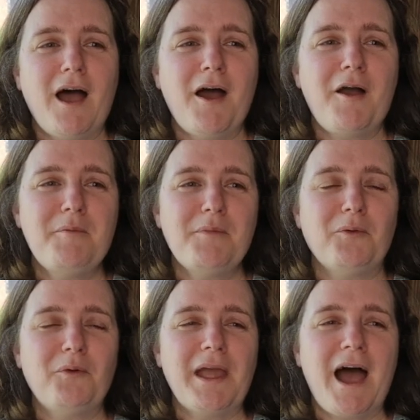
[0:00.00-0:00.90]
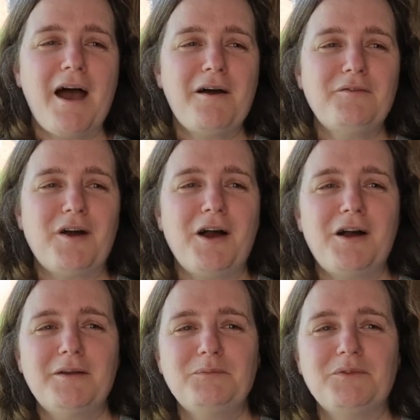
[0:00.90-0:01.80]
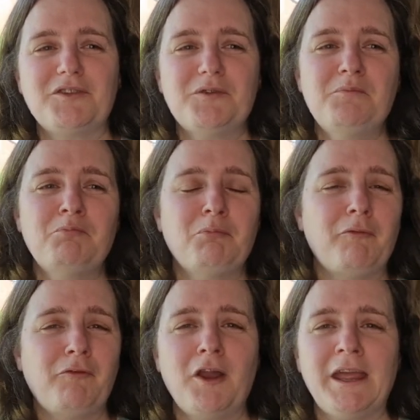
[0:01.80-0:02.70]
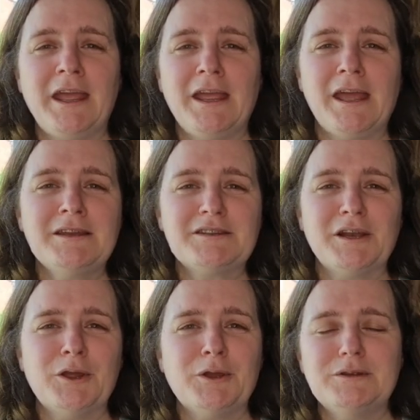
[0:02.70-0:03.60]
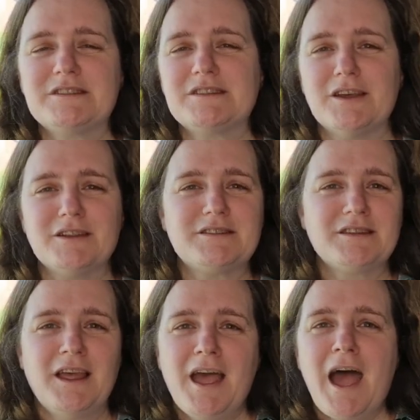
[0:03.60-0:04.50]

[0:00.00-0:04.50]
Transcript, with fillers: um, we have um, some funny interludes that